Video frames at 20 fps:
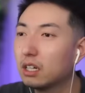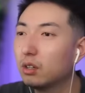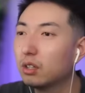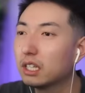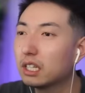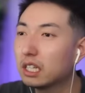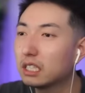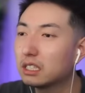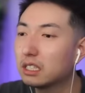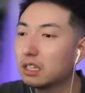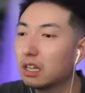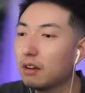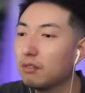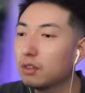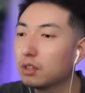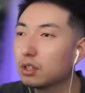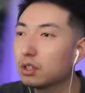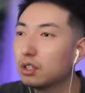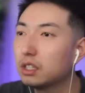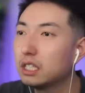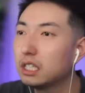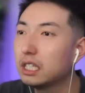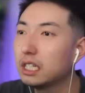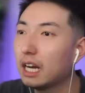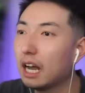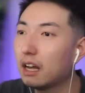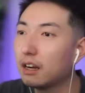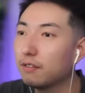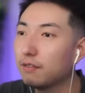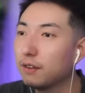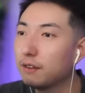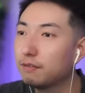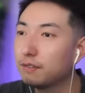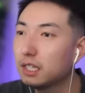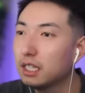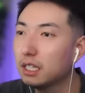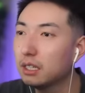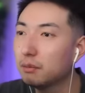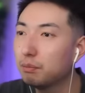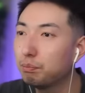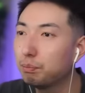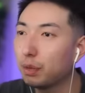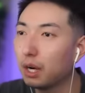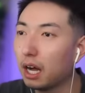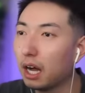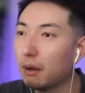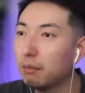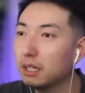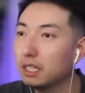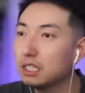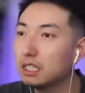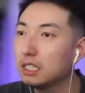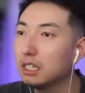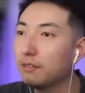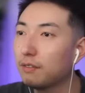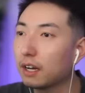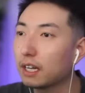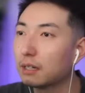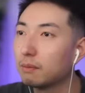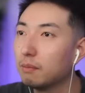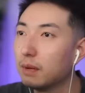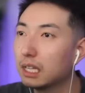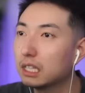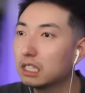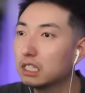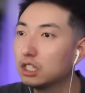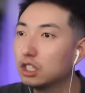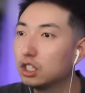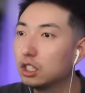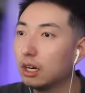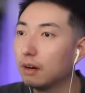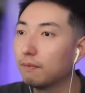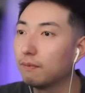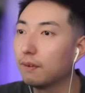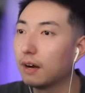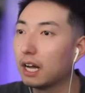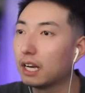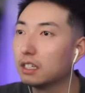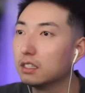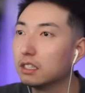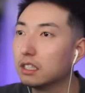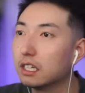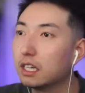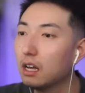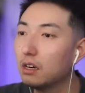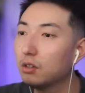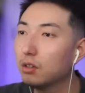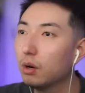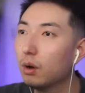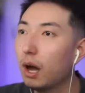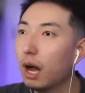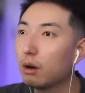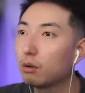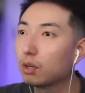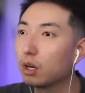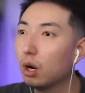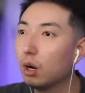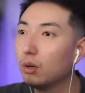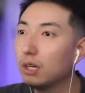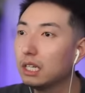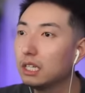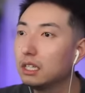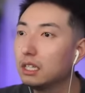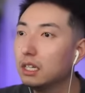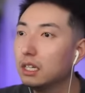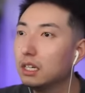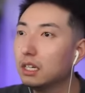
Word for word: only get to level 13 out of 15, but I'm gonna see if I can make this jump finally. I don't know how Cody did